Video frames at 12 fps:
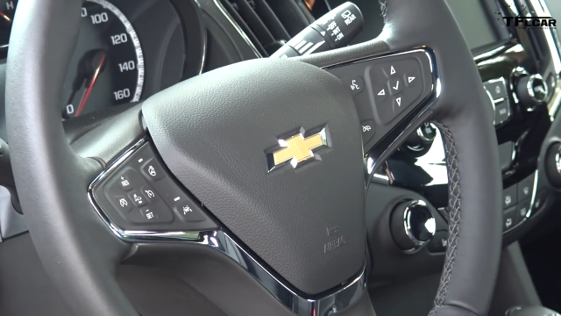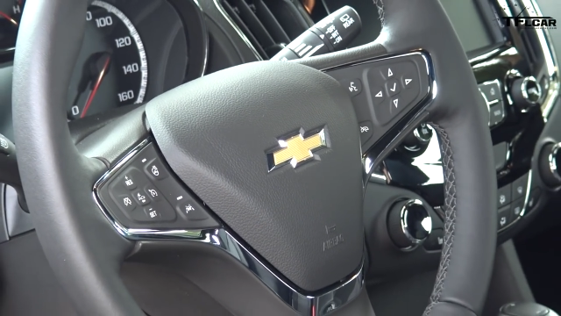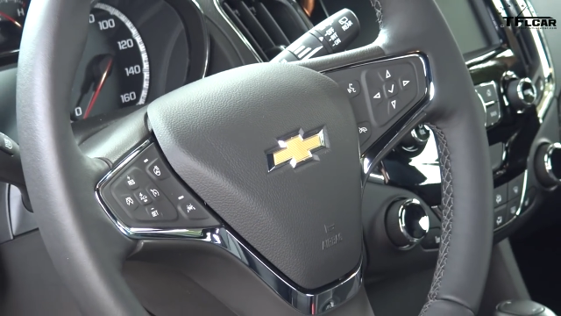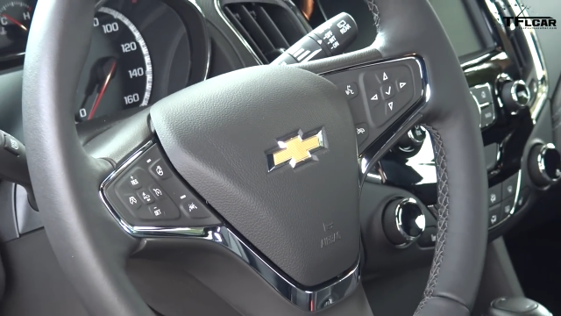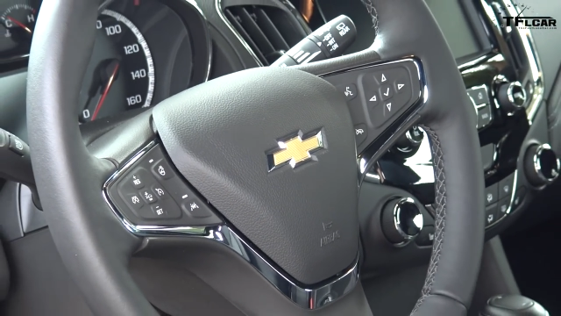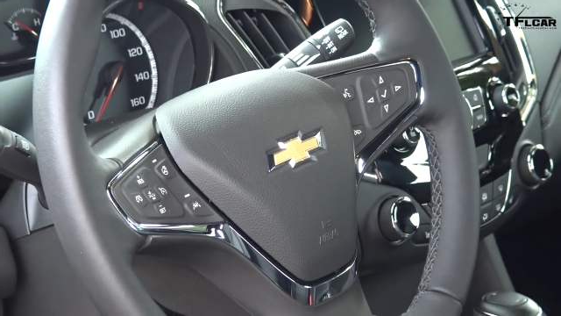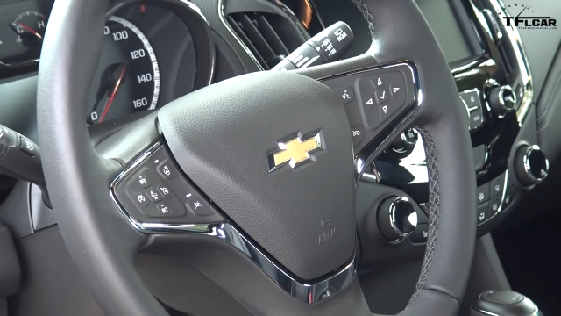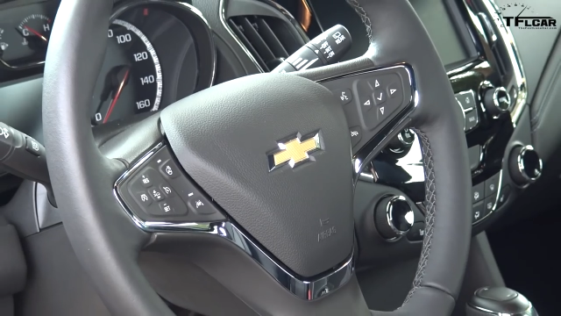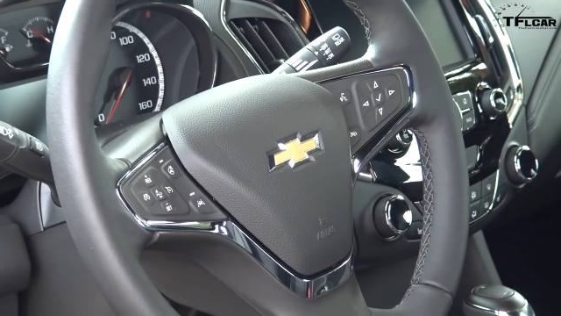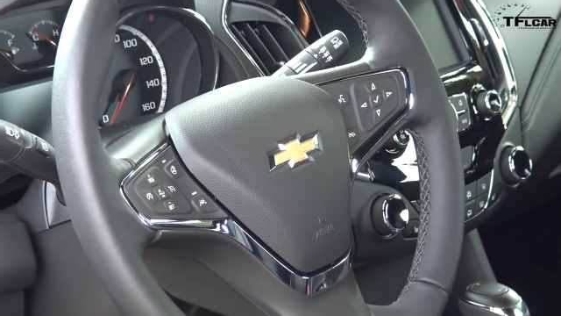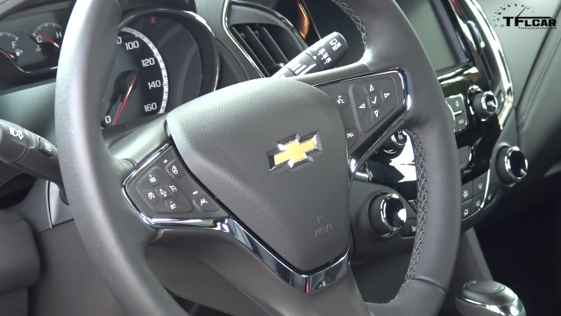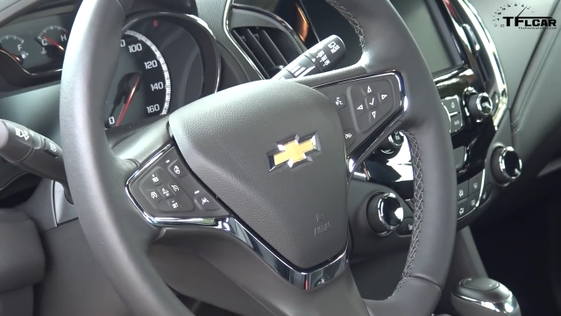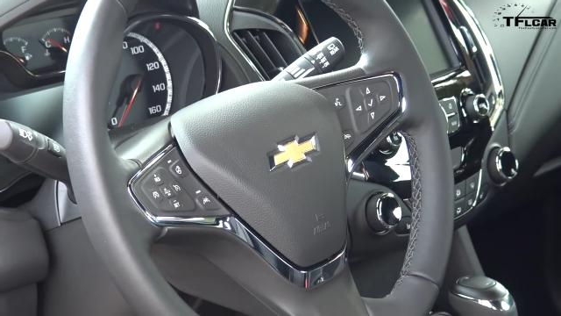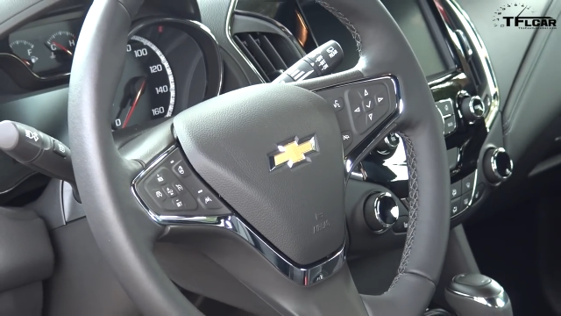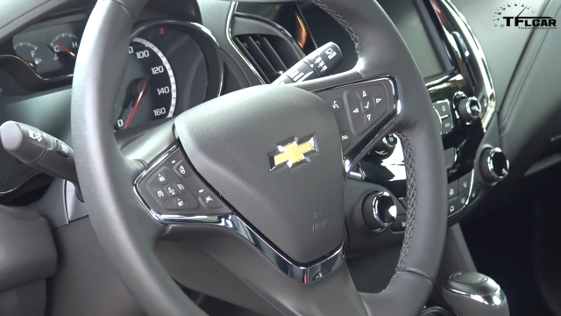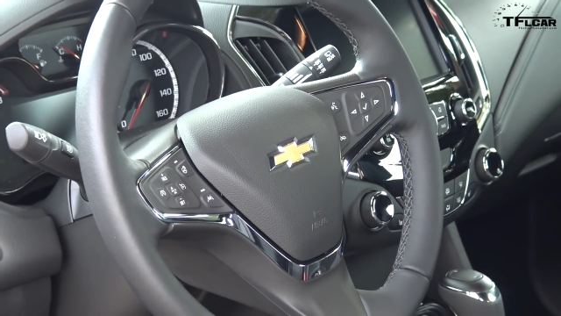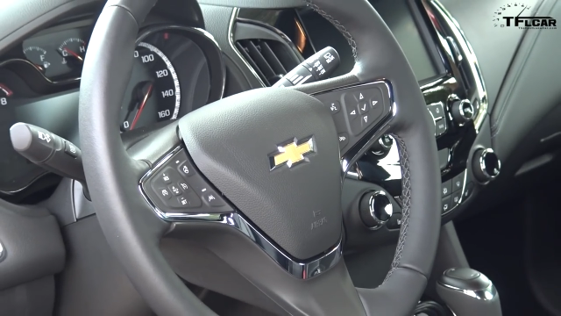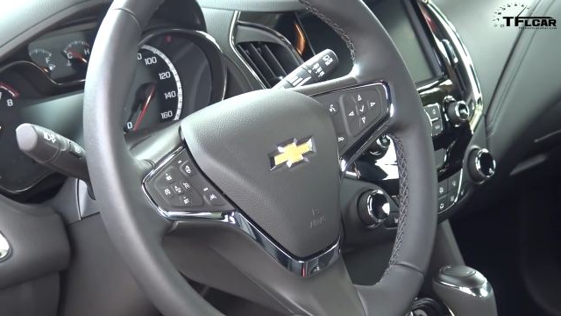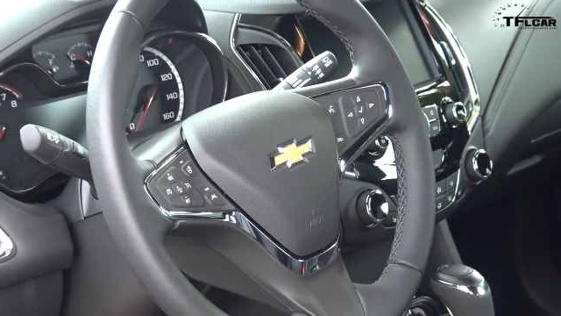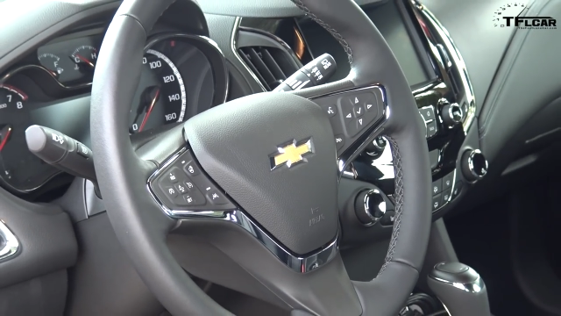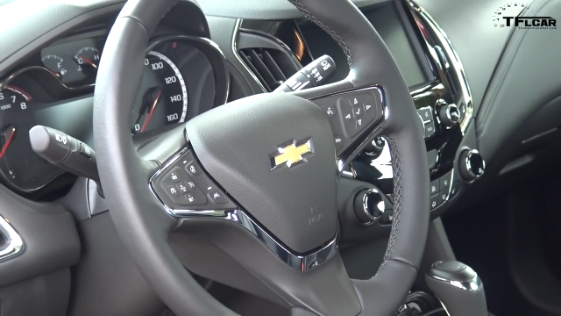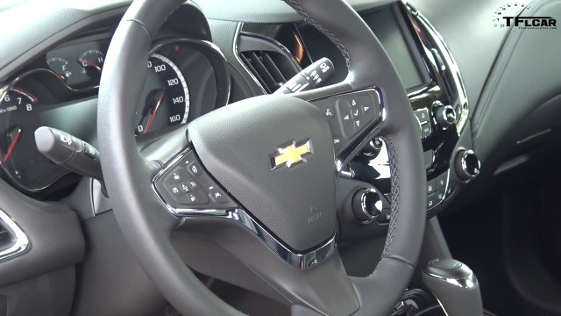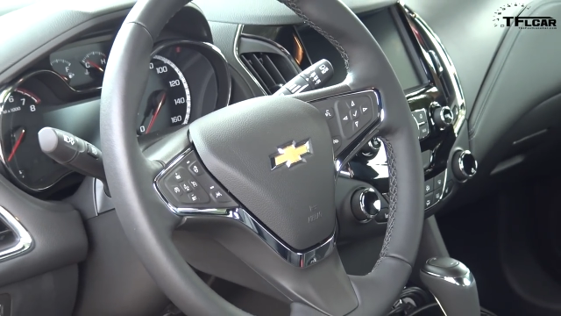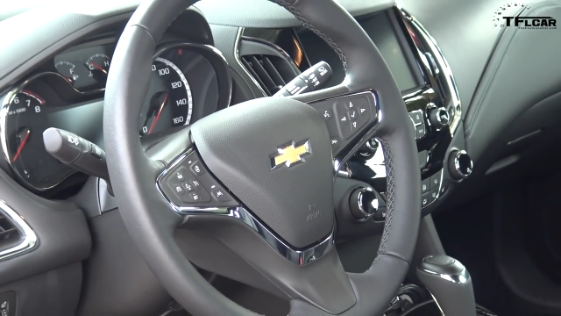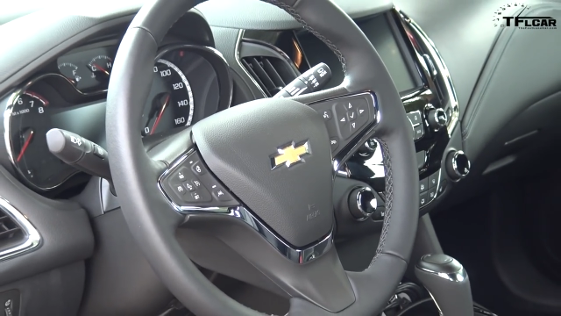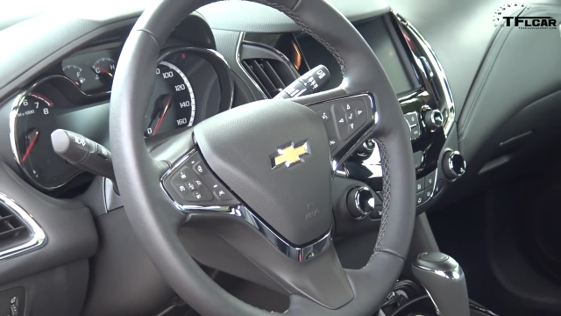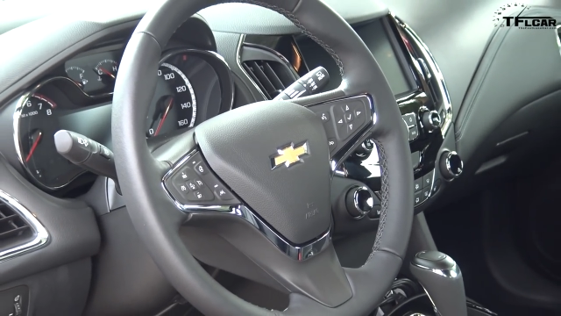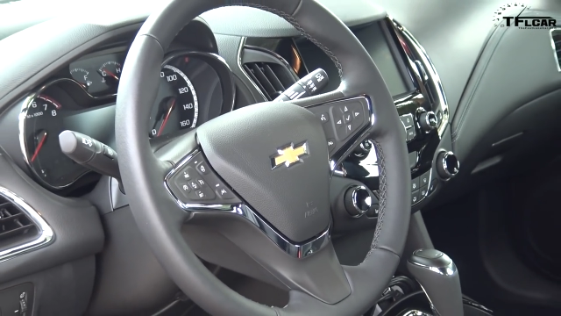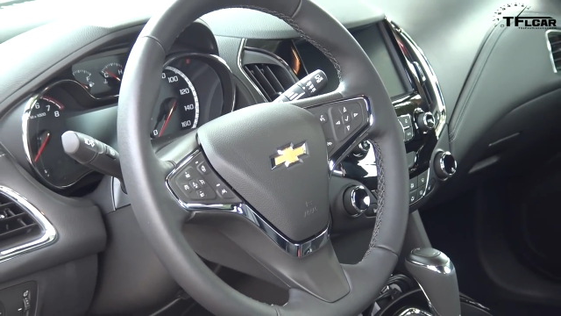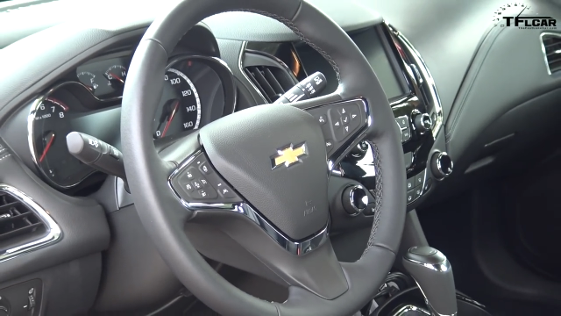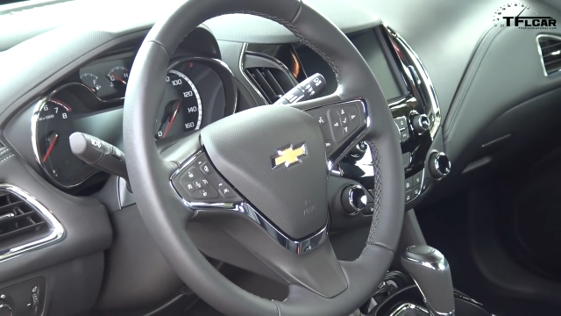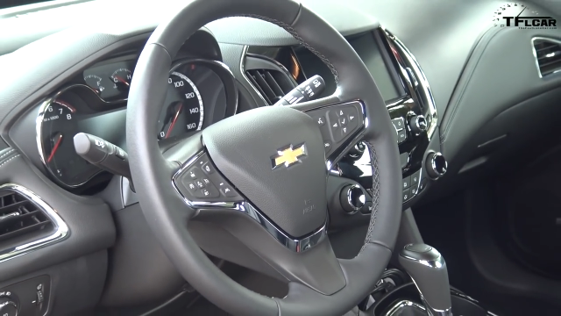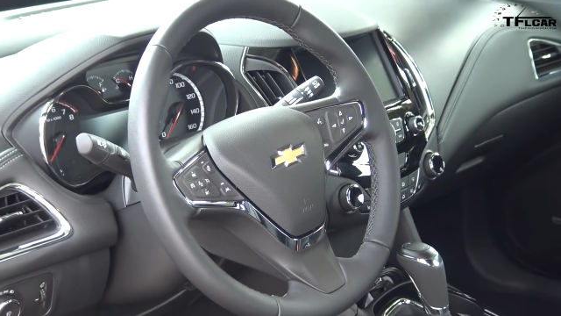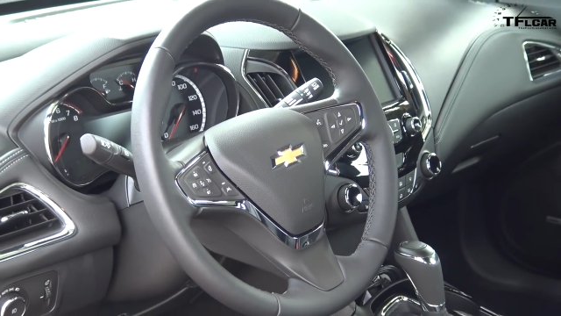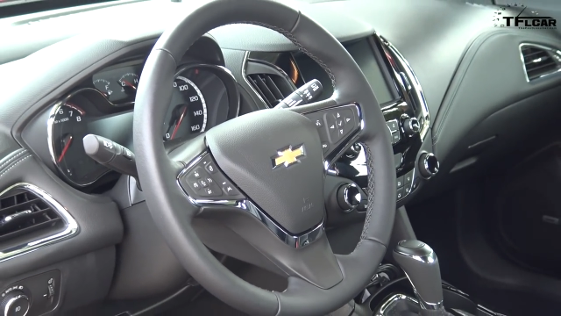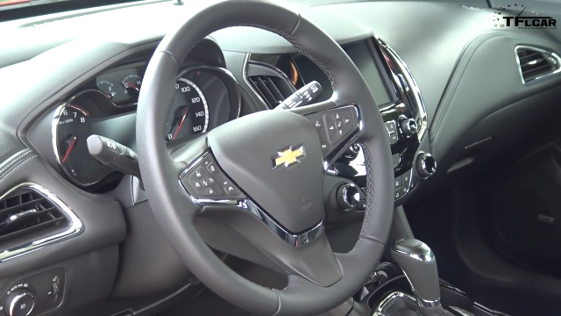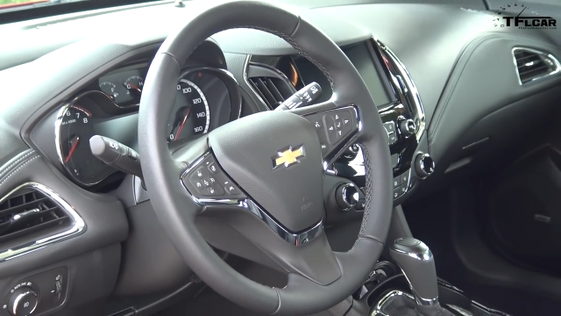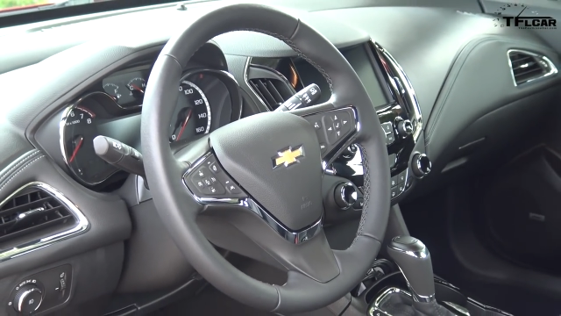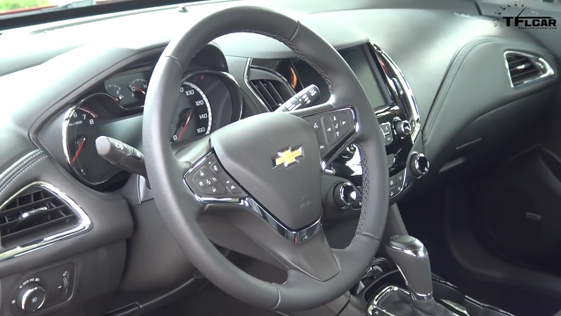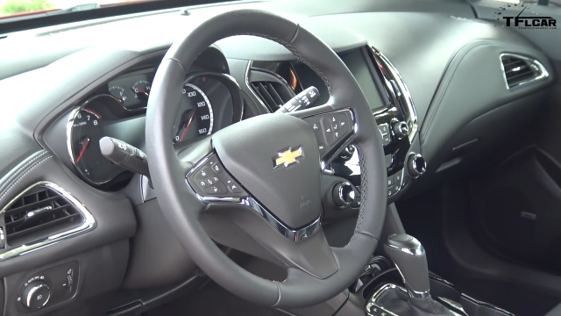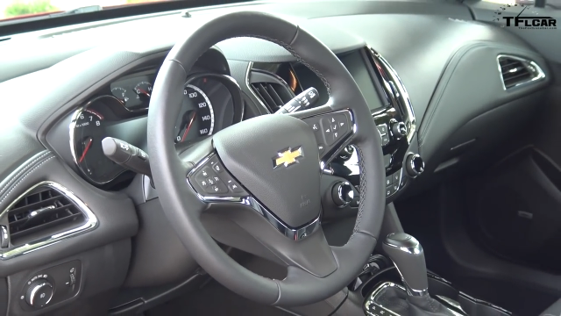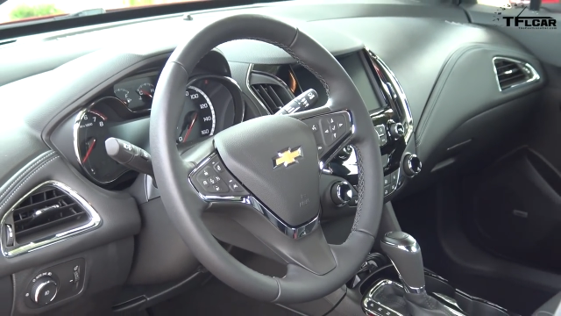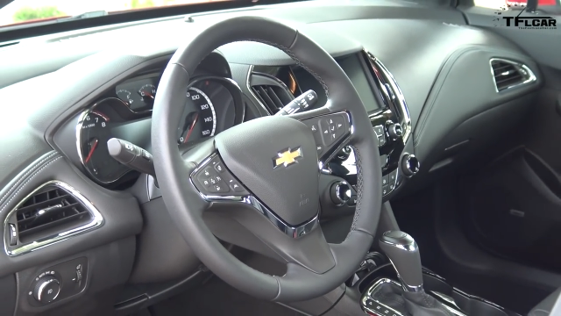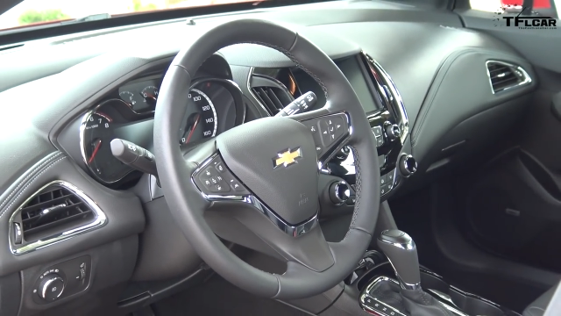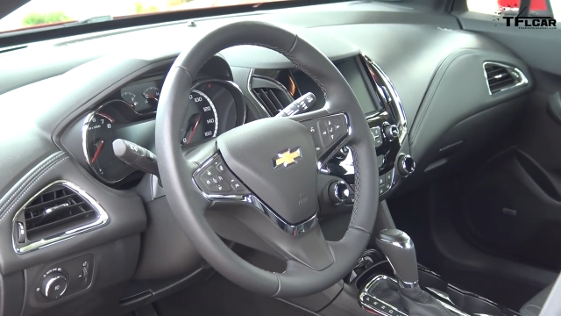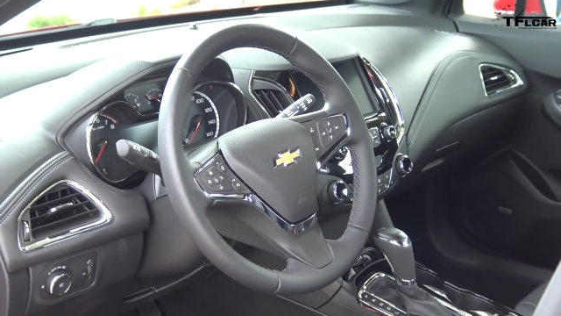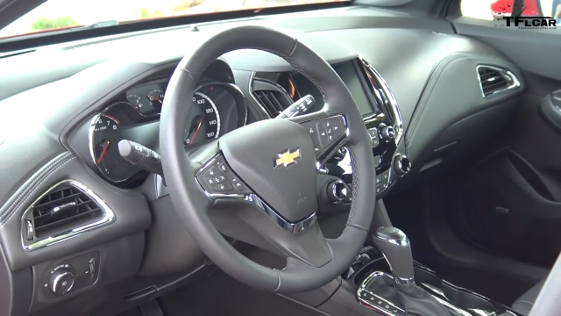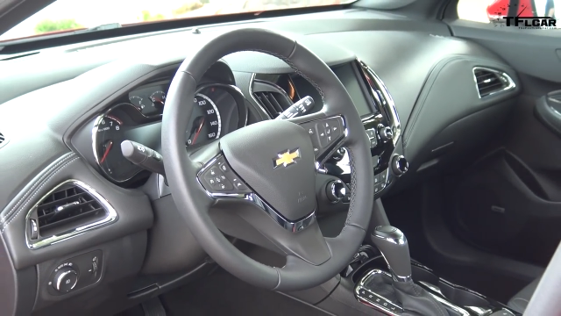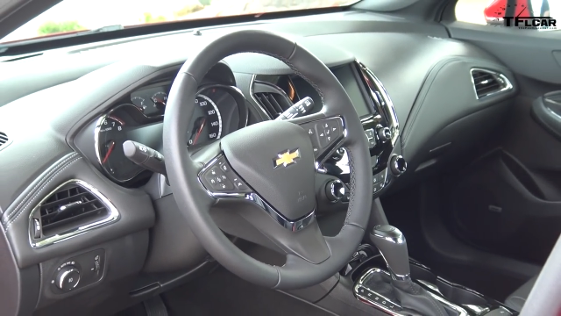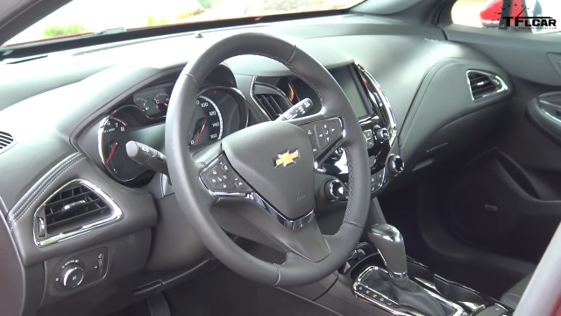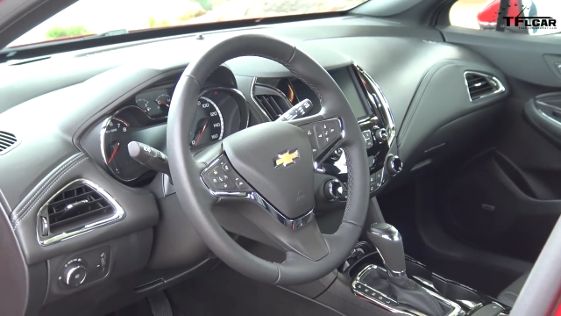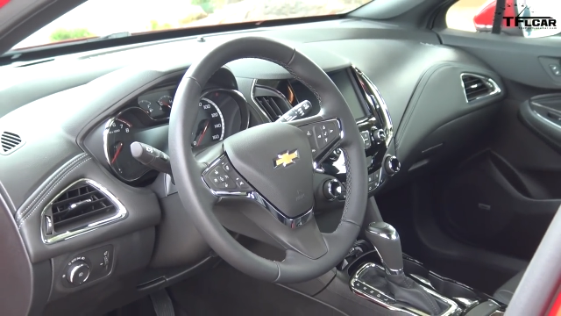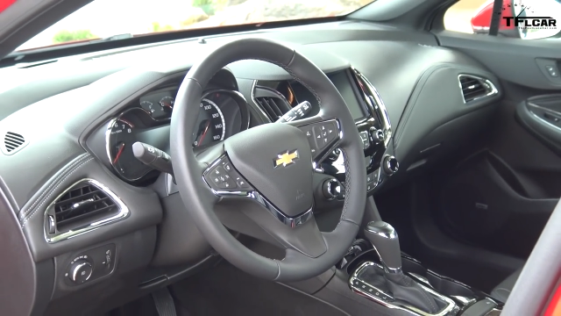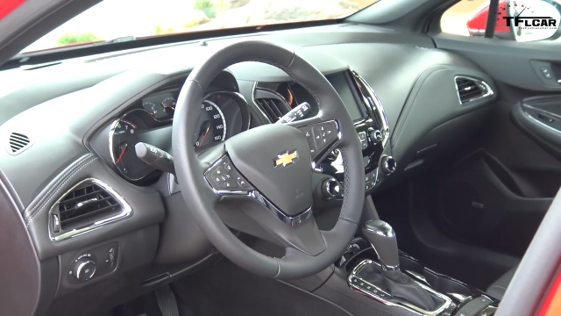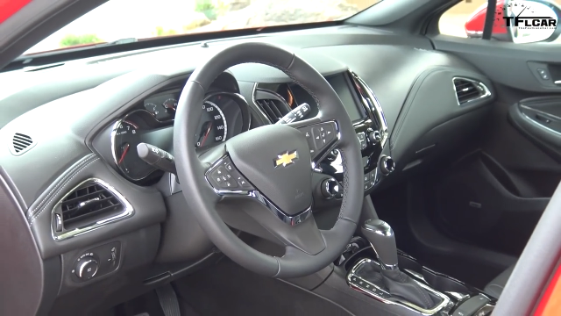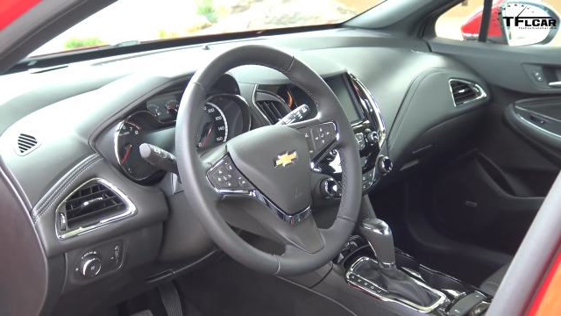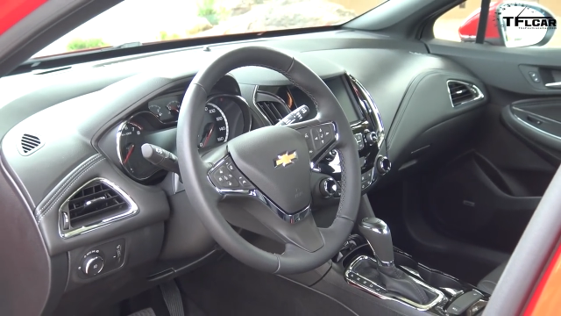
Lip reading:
Nobody's mouth can be seen.